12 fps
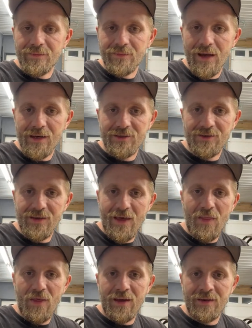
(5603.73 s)
Actually,
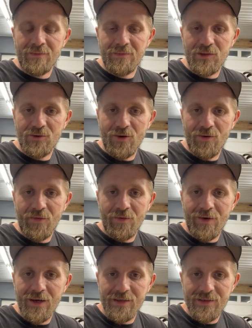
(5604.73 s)
that thing drove and
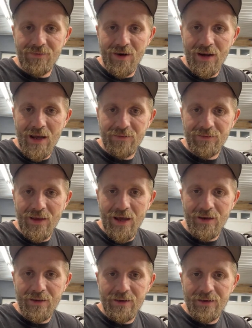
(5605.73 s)
raced right after that.
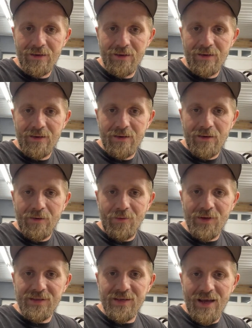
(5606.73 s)

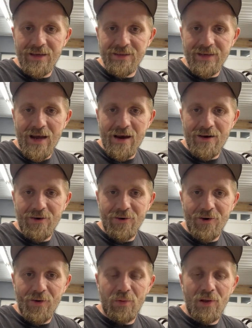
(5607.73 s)
What size tire
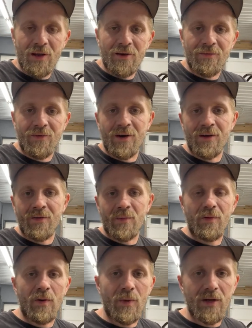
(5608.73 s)
are you planning on running on the
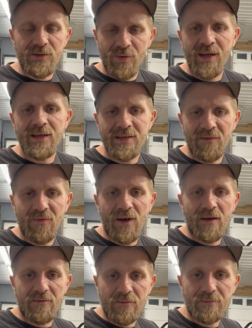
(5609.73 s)
Pro Mod? 28 10.5.